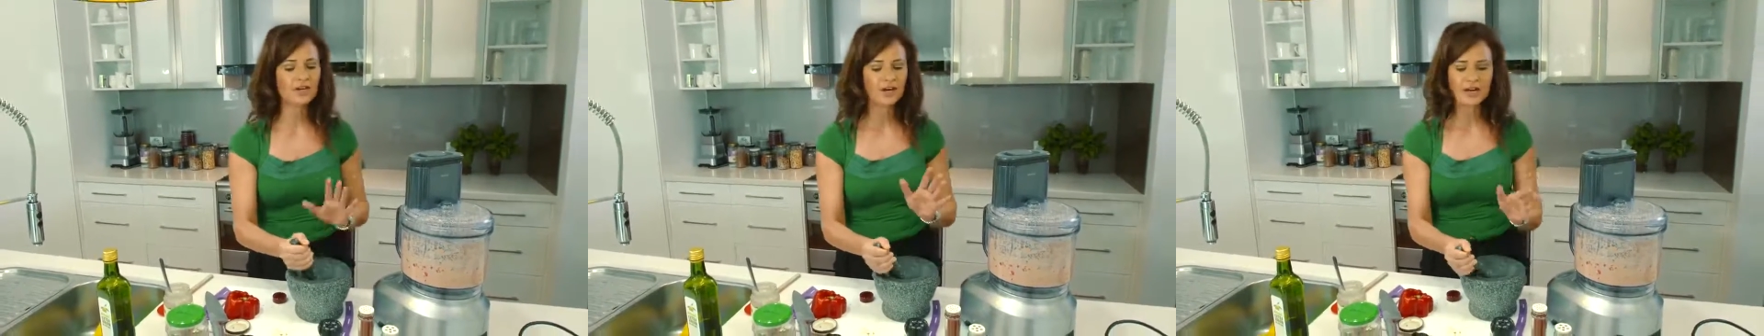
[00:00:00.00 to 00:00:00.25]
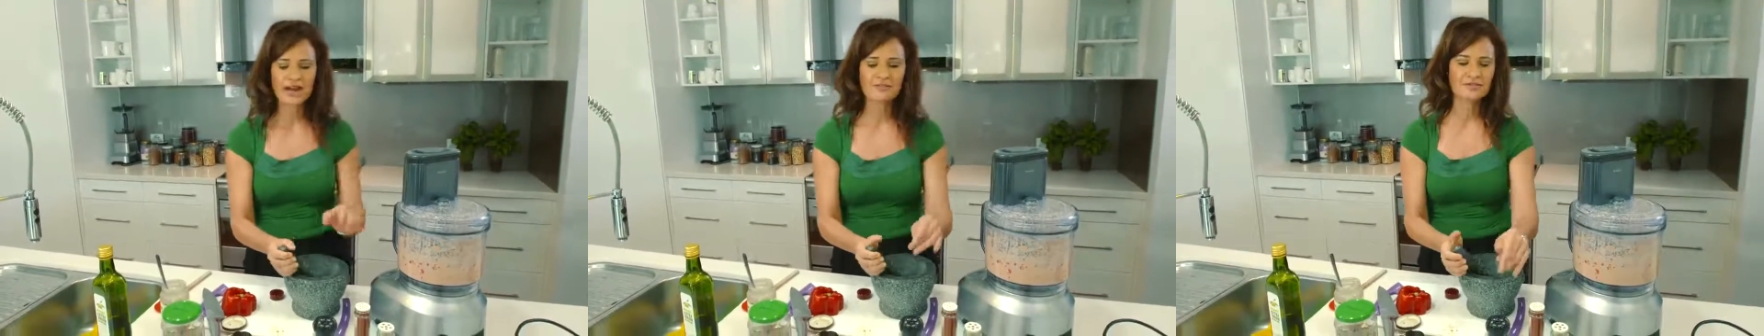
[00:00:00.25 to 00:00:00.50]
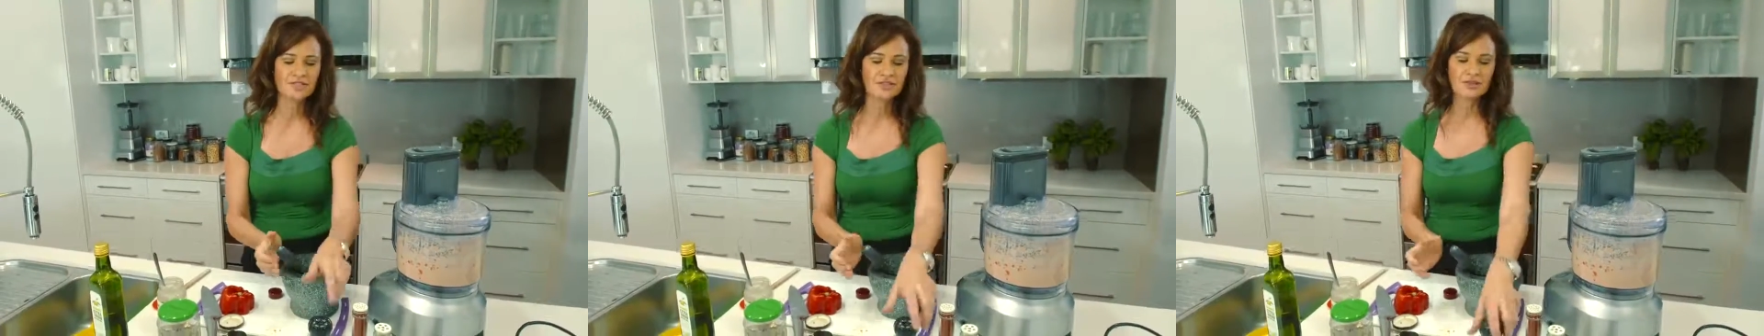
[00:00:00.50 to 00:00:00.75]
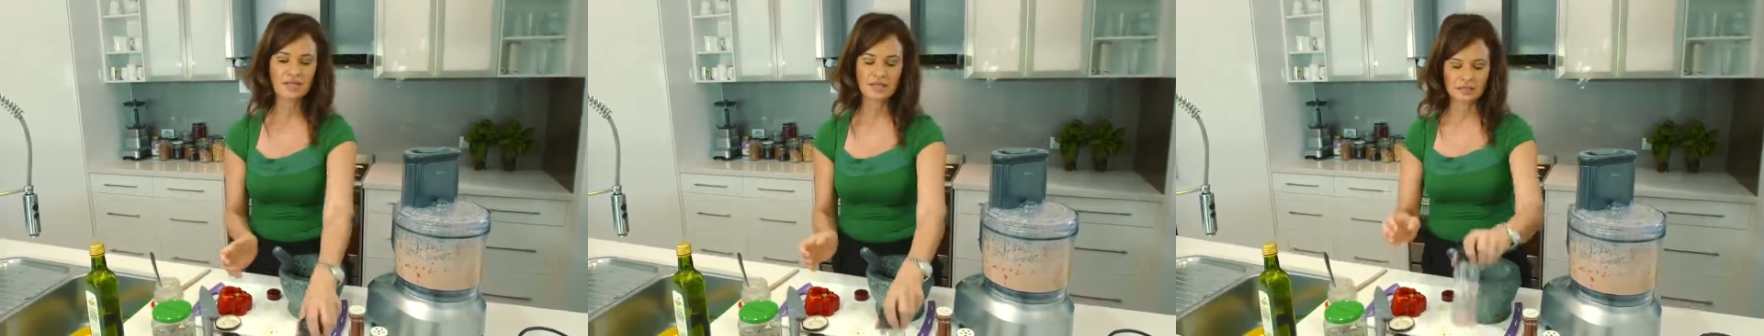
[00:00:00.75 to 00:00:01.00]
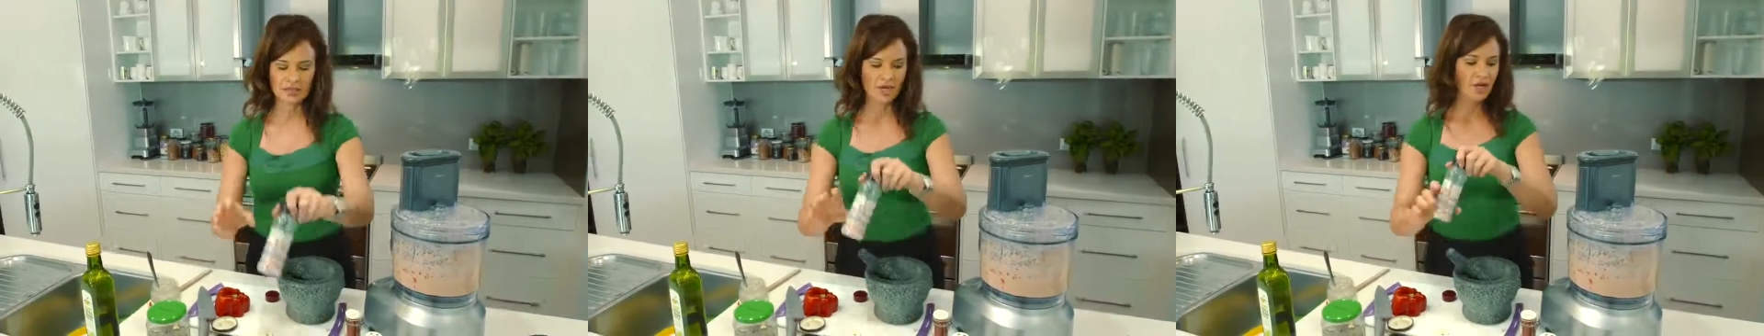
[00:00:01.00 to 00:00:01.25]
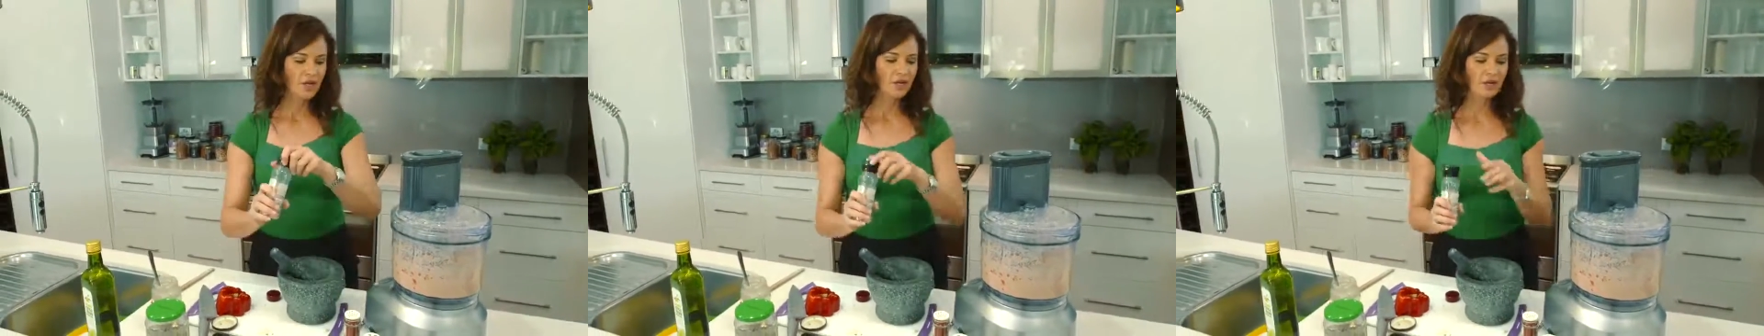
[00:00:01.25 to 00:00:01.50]
you don't have to do this.
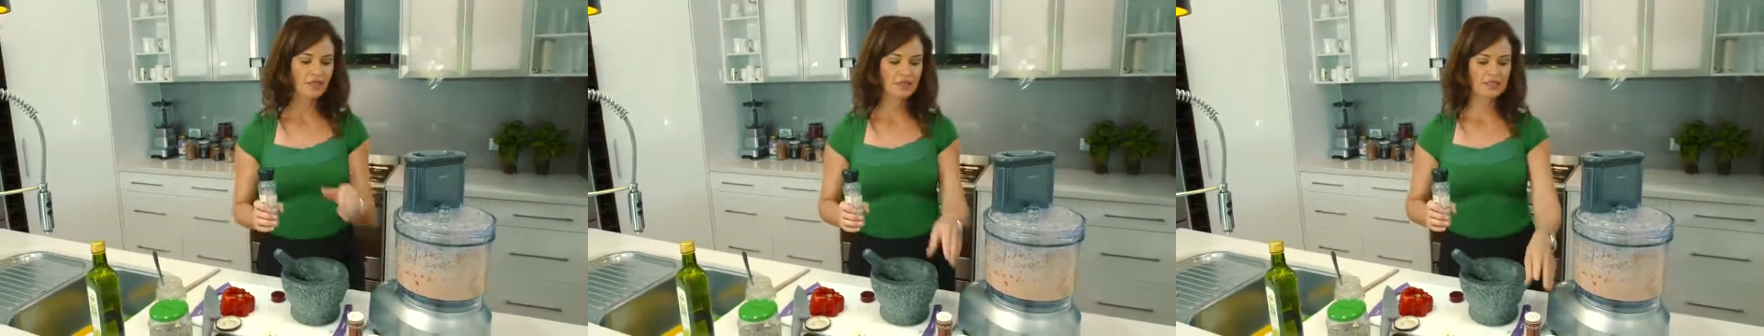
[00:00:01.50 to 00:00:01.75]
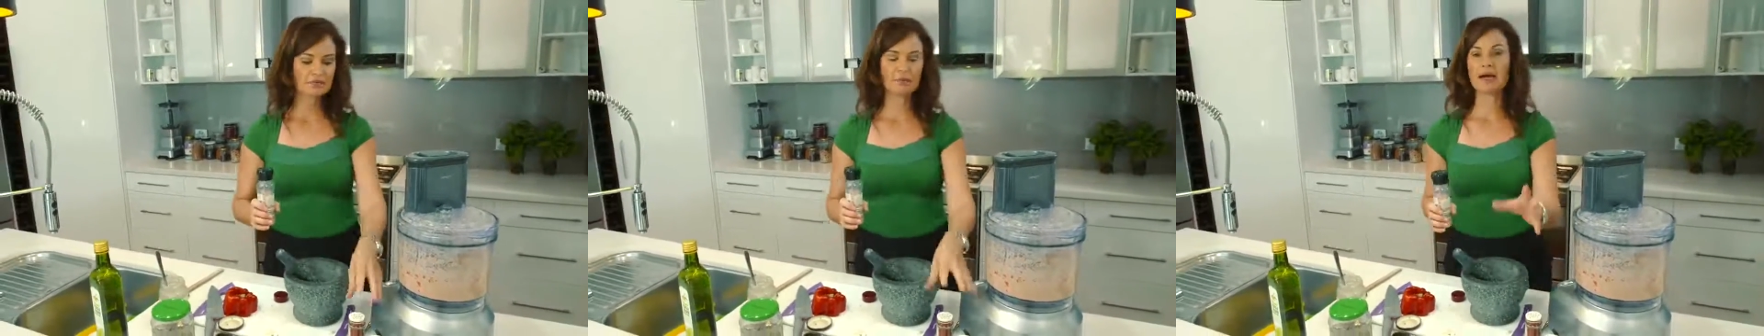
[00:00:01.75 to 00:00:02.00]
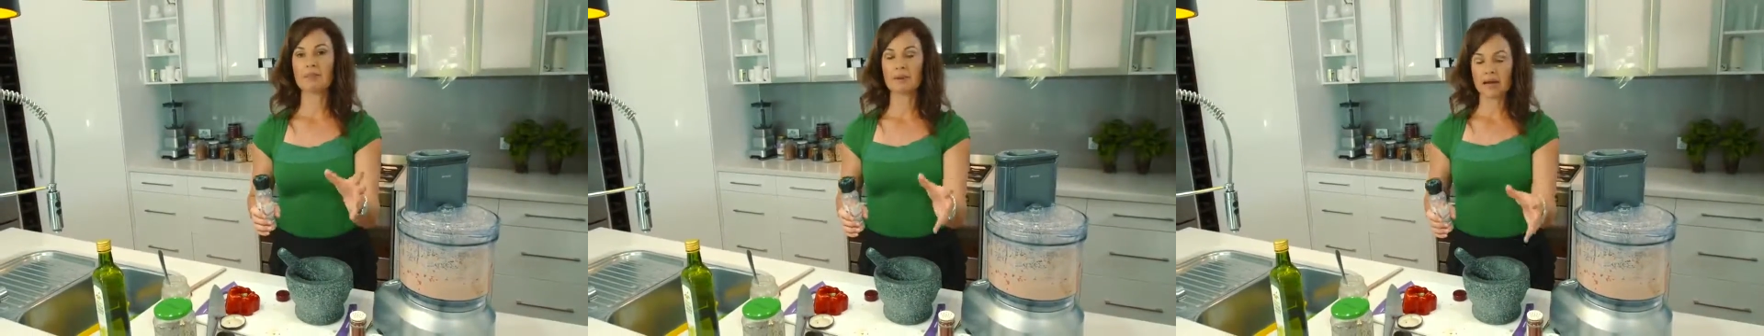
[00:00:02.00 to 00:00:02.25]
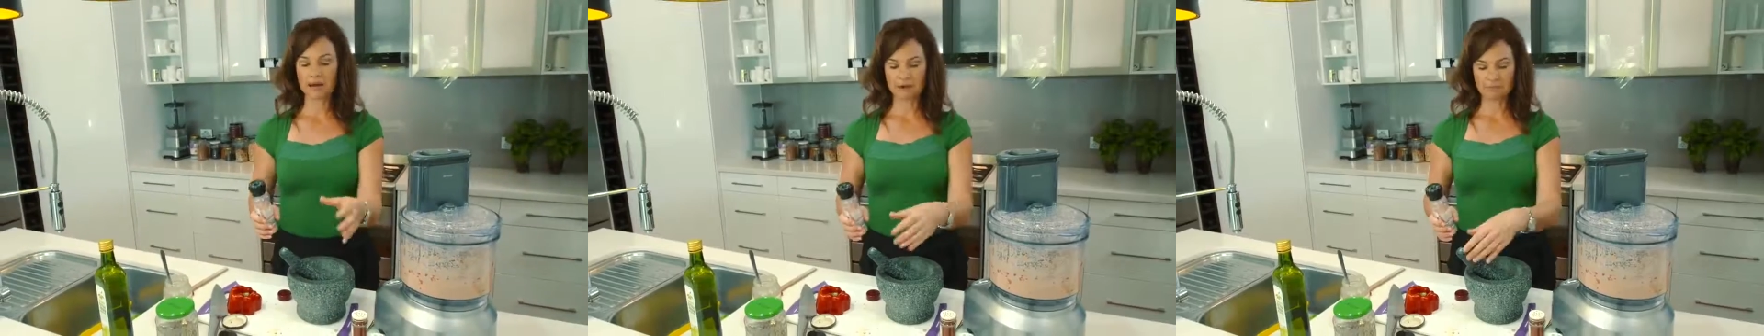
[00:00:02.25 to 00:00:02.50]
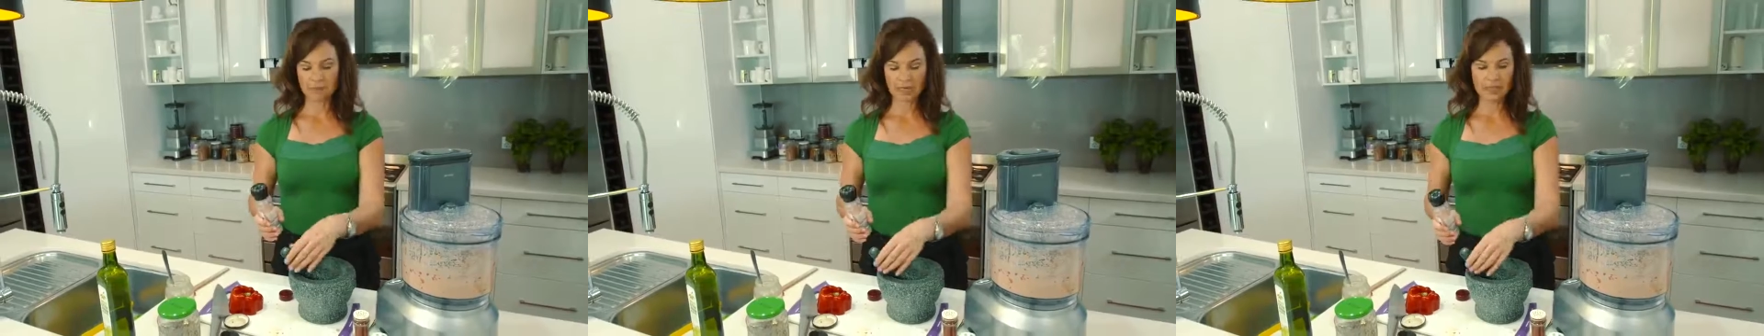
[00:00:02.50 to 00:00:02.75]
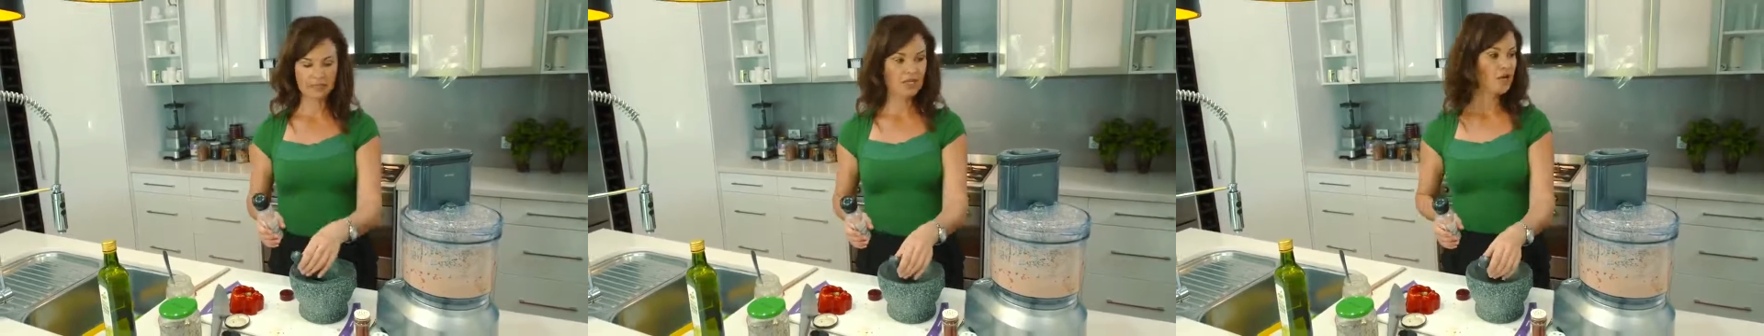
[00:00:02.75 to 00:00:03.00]
You can just buy a powdered
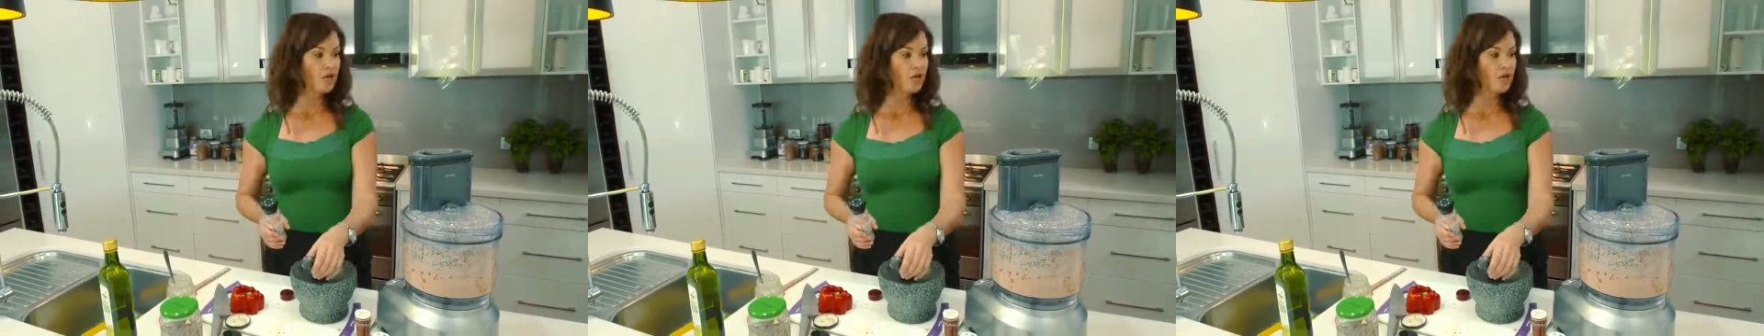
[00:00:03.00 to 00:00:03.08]
mix.